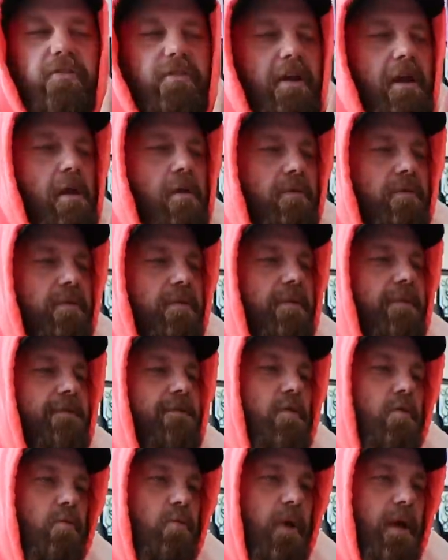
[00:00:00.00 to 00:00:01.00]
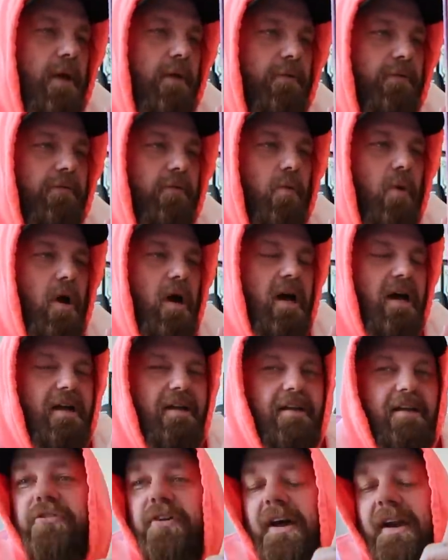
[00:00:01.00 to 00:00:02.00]
shout out to the Pharrell
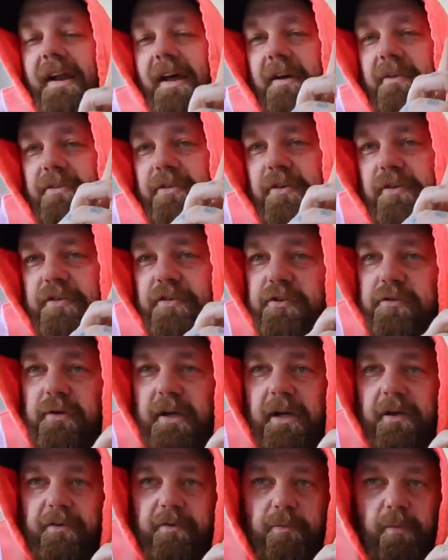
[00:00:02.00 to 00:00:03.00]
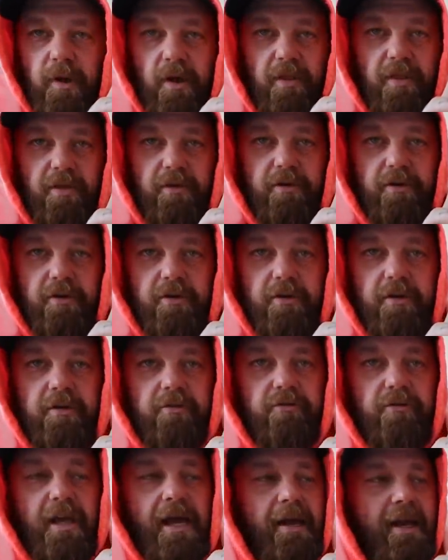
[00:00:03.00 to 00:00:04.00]
squad. Shout out to Pharrell's mother.
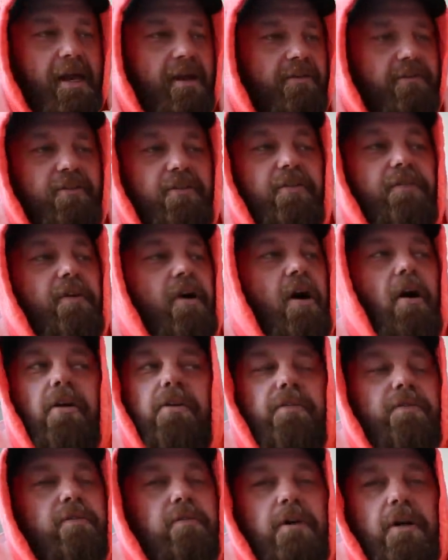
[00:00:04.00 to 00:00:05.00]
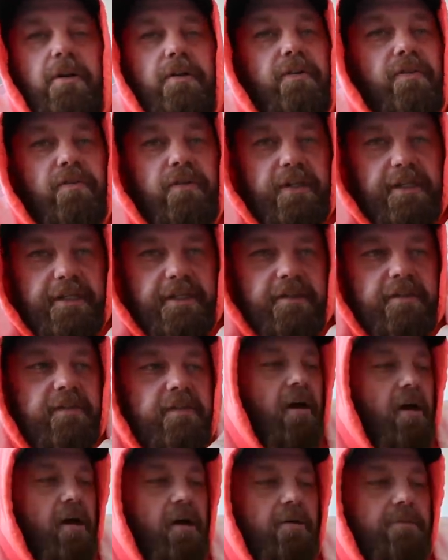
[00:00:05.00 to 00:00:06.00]
Shout out to all of Pharrell's
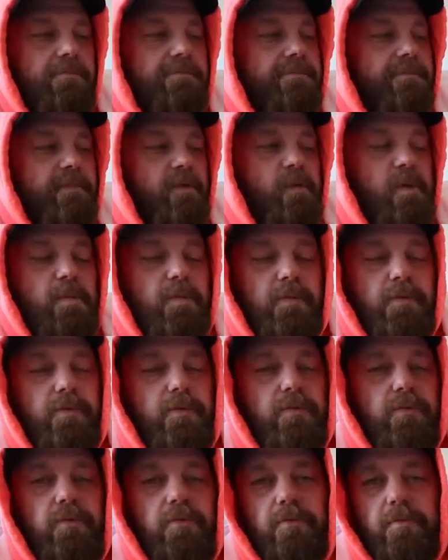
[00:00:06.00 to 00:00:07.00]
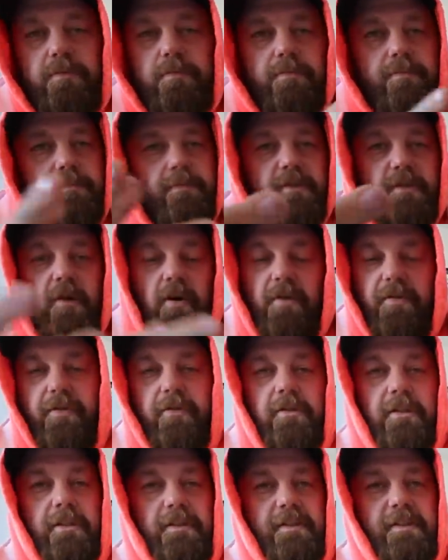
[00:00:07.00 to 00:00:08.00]
friends, um, the people who saw
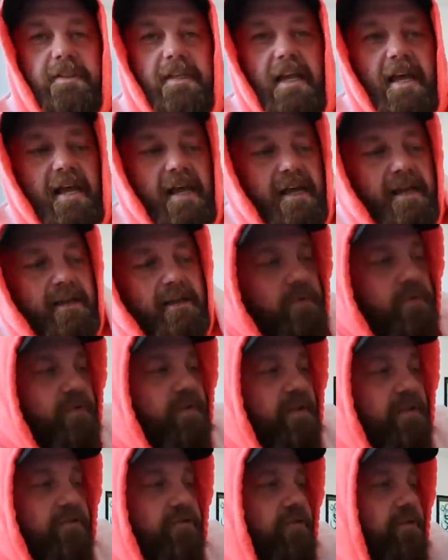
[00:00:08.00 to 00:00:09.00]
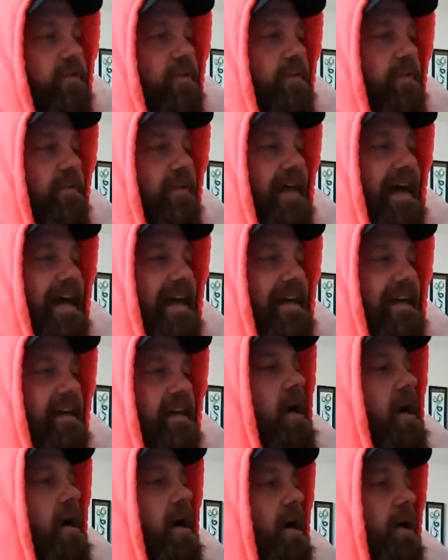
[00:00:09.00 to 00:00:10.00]
Pharrell today, musicians
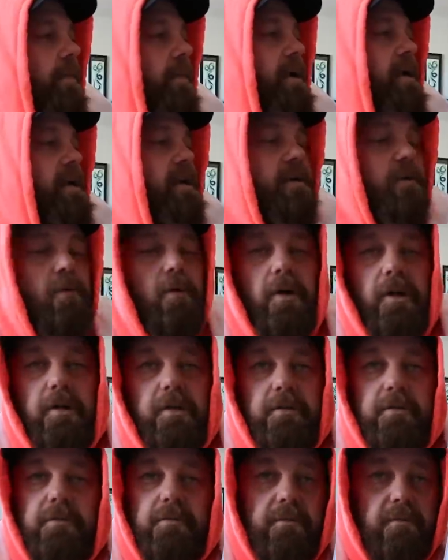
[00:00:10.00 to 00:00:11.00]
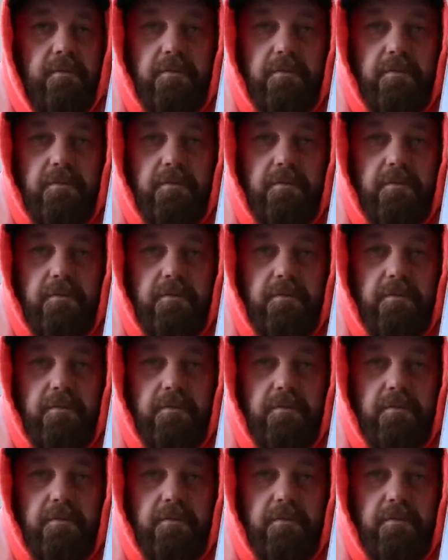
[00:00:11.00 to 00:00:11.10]
alike, um, anyone